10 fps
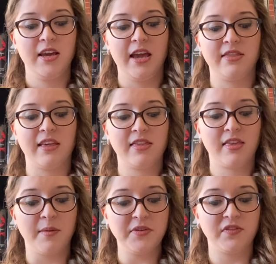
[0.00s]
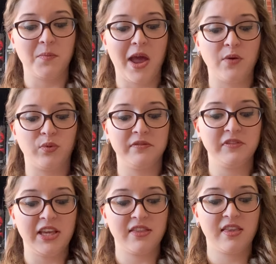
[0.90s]
and that some of the men were
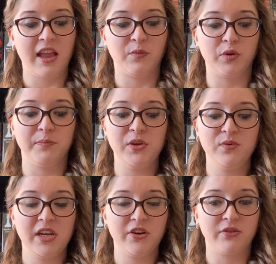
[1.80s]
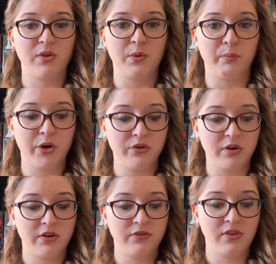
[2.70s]
Flint's, and were mutineers and
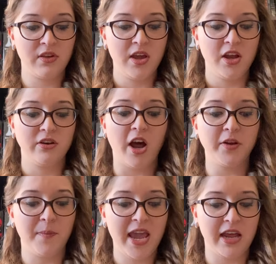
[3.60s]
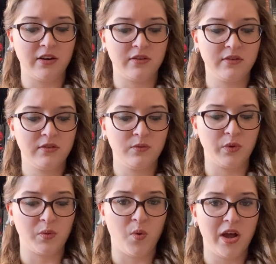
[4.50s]
murderers. Not a man
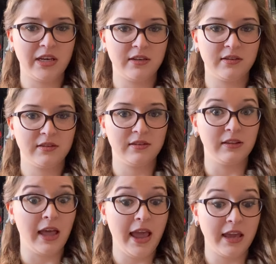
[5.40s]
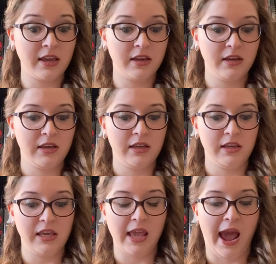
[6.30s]
with one leg,
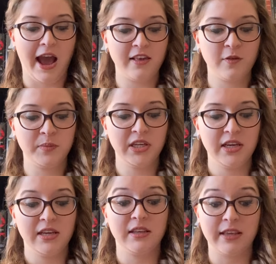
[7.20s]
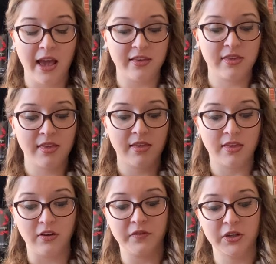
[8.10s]
he gasped. Yes,
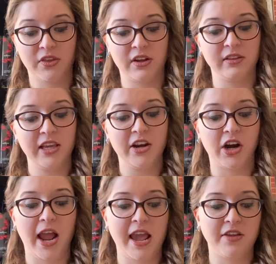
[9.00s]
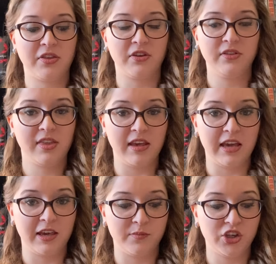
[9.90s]
Silver is their leader, I answered,
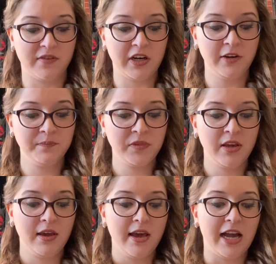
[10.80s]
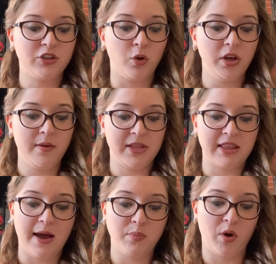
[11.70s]
seeing him shiver. I told him at
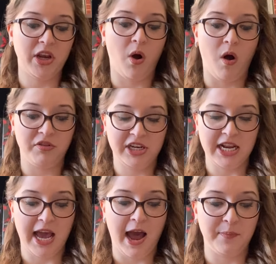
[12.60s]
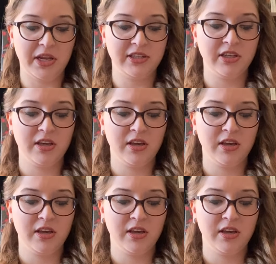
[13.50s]
that point all that had happened.